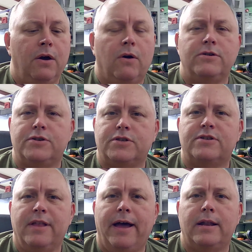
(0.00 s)
are
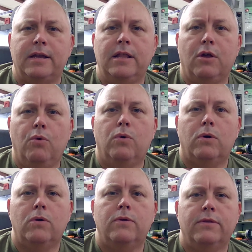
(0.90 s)
just slightly
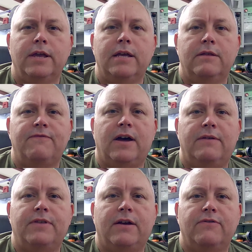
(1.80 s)
lower than the
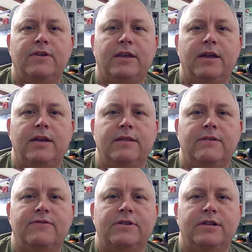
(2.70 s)
5000K, and
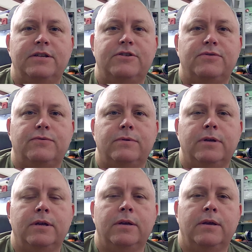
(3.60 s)
that's intentional.
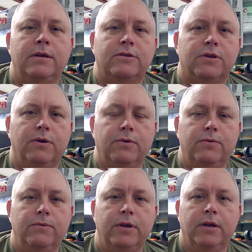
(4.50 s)

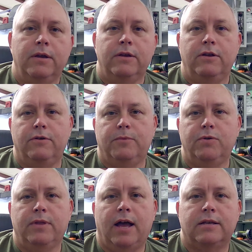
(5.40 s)
So your
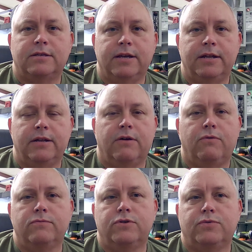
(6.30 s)
moonlight setting
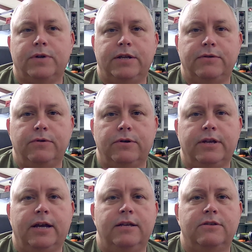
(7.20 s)
on
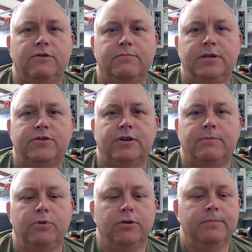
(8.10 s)
2200K is going to be
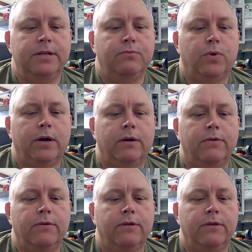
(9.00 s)
sublumen, where